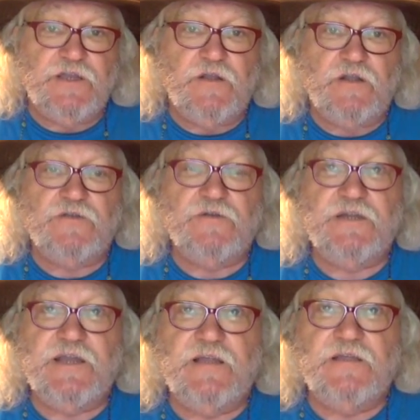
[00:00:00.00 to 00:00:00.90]
character
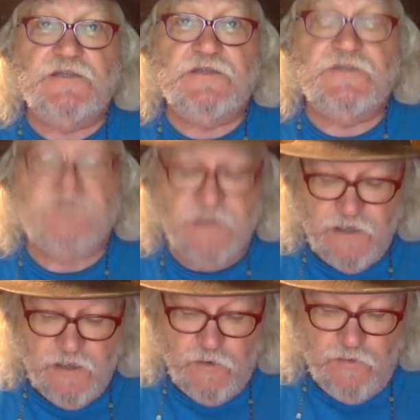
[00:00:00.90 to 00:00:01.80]
analysis
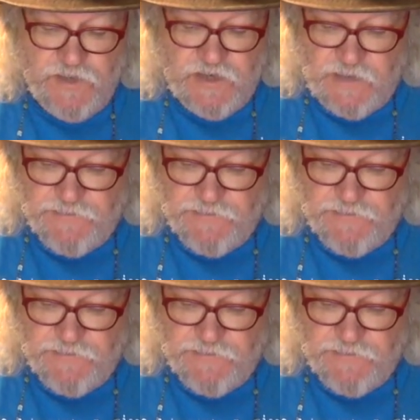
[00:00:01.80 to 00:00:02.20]
will be number